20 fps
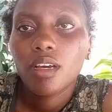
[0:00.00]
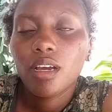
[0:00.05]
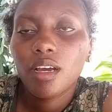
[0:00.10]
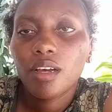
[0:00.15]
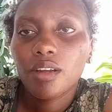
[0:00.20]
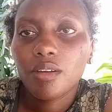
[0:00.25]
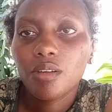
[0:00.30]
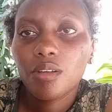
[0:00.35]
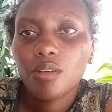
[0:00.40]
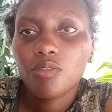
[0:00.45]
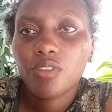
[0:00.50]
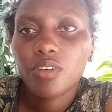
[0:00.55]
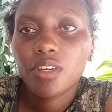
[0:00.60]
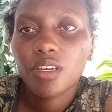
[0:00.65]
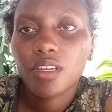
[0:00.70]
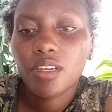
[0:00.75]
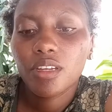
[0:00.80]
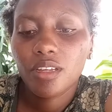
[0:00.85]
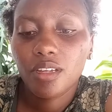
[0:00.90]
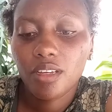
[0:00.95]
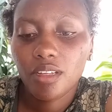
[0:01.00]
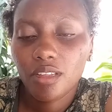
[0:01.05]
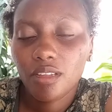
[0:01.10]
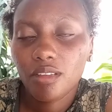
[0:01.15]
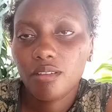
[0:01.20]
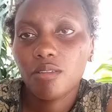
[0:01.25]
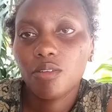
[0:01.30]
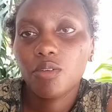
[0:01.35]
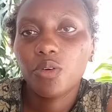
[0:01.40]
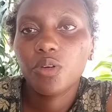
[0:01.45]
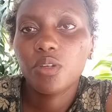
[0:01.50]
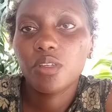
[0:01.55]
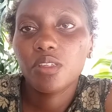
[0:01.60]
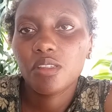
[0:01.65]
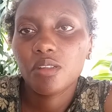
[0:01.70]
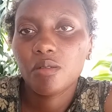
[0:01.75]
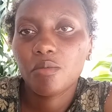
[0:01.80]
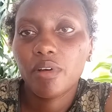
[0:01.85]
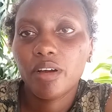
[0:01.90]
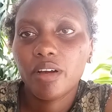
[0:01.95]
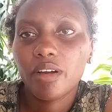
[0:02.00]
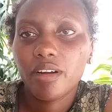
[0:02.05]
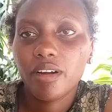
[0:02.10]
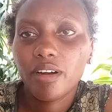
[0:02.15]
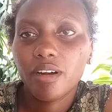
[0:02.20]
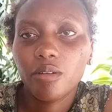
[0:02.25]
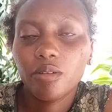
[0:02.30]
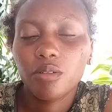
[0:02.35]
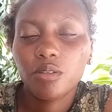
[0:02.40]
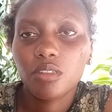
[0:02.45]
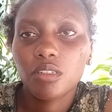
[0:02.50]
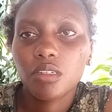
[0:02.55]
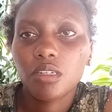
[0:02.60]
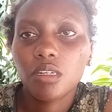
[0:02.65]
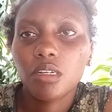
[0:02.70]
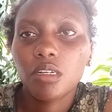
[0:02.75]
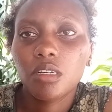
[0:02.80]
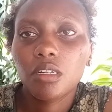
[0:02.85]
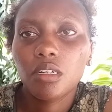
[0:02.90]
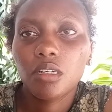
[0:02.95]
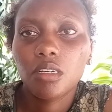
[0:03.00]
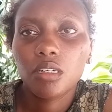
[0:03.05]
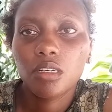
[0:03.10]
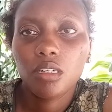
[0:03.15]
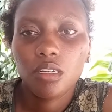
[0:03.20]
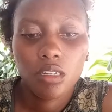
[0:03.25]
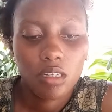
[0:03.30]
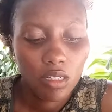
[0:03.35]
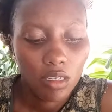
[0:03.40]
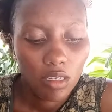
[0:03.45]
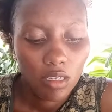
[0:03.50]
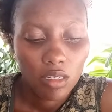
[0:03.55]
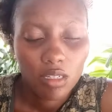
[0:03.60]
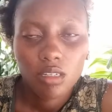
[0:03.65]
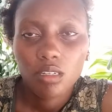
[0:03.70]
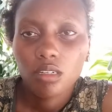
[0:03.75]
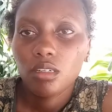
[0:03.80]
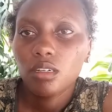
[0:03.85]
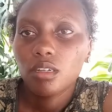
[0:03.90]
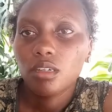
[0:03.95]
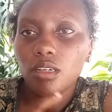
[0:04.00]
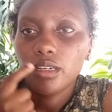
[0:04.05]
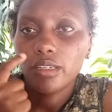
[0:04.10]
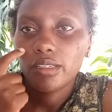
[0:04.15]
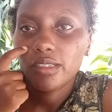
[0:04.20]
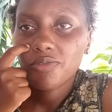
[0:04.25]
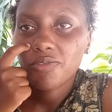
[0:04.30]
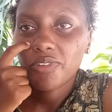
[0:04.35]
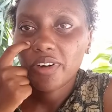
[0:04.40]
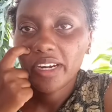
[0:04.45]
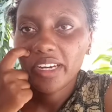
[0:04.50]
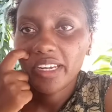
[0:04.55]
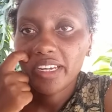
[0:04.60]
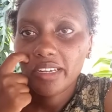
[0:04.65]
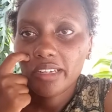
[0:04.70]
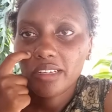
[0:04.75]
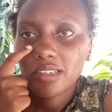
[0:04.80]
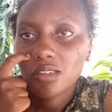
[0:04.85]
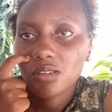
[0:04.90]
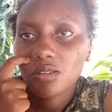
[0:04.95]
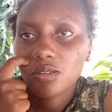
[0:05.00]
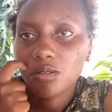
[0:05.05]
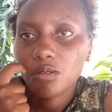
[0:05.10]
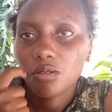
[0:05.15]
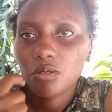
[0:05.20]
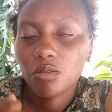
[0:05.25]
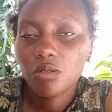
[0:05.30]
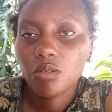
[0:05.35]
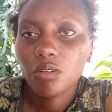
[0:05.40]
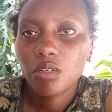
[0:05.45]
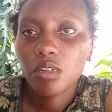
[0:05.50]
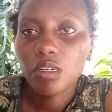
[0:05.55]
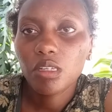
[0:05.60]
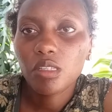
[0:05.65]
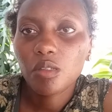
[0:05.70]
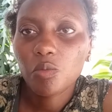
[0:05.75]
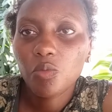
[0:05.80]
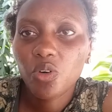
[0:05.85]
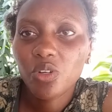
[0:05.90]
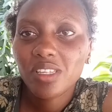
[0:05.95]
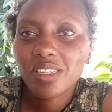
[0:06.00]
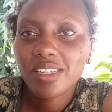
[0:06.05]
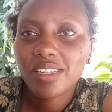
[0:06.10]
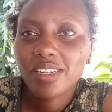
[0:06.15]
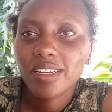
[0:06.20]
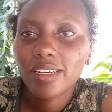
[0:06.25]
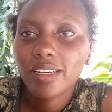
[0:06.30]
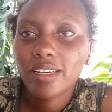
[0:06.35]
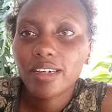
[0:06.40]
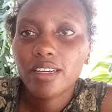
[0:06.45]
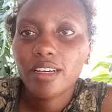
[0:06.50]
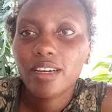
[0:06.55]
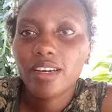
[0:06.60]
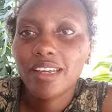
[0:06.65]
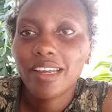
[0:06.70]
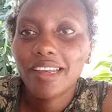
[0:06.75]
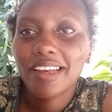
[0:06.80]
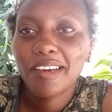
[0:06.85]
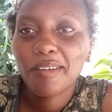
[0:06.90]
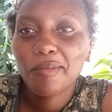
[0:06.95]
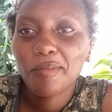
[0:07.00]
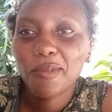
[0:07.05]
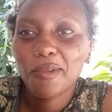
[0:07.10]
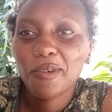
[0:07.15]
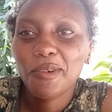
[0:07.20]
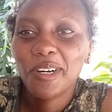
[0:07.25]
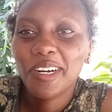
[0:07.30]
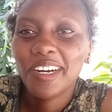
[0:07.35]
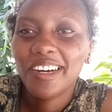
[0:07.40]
I don't know if you can hear the noise in the background. It's Friday, so it's mosque day here in Lamu.